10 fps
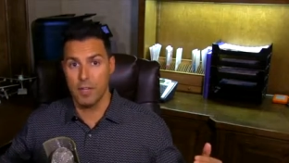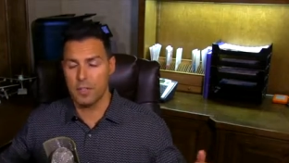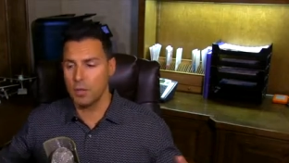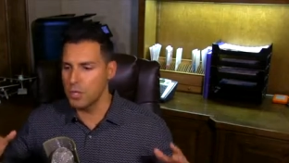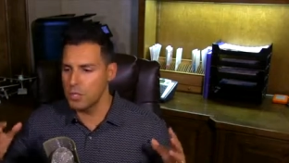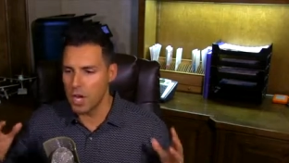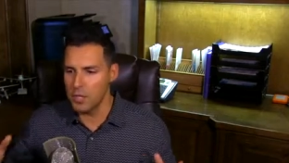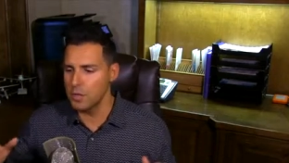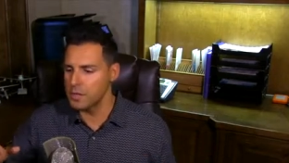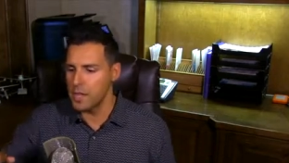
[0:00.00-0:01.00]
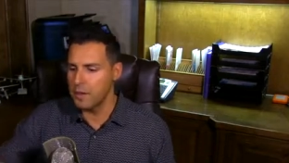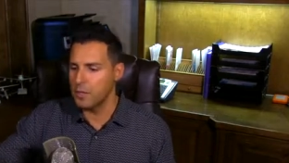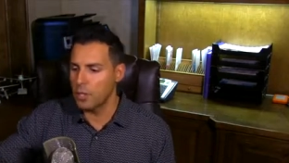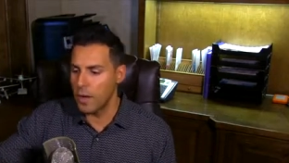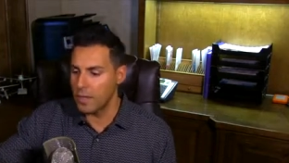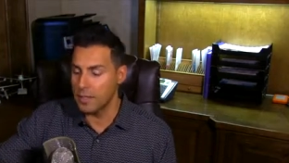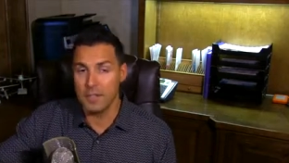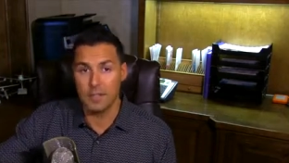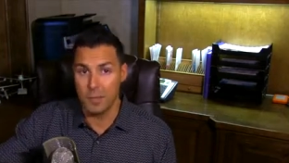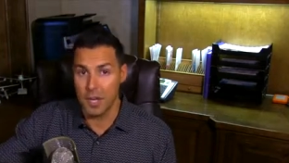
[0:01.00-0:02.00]
And so just understand, if you go out and
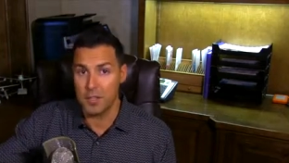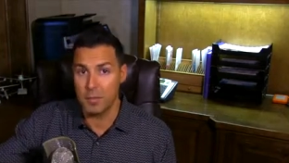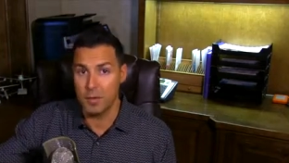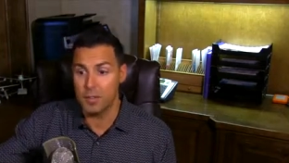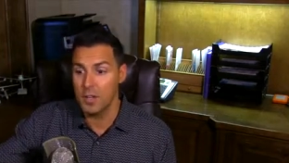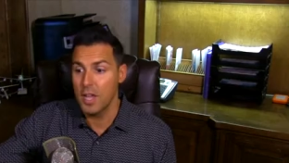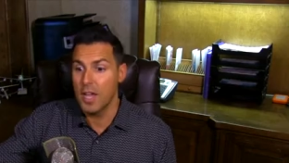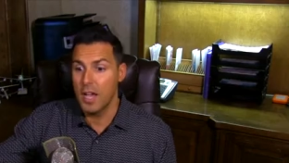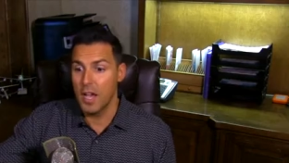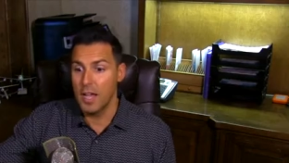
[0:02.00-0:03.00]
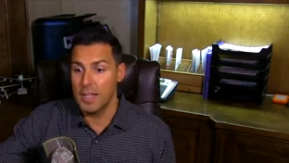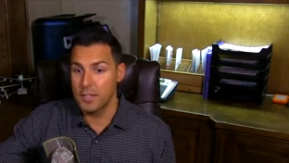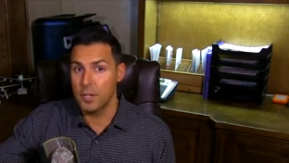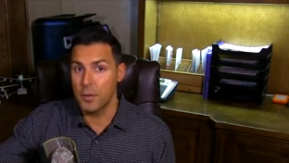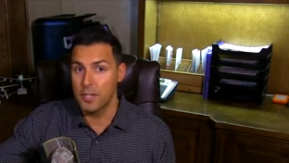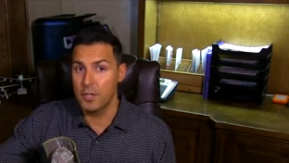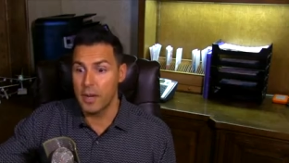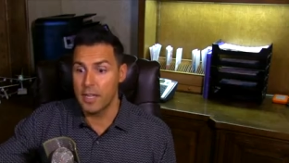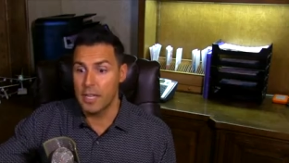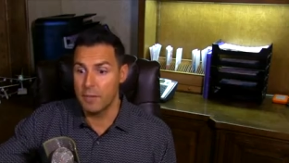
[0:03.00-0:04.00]
get some customers, it's going to raise your
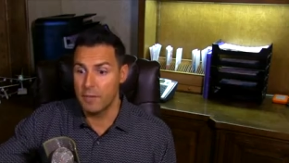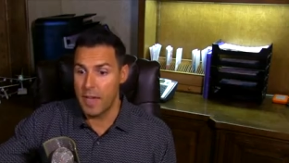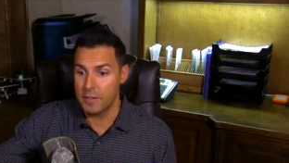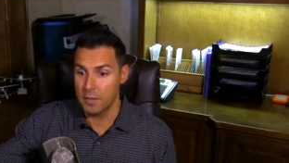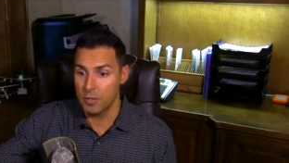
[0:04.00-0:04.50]
rank even faster.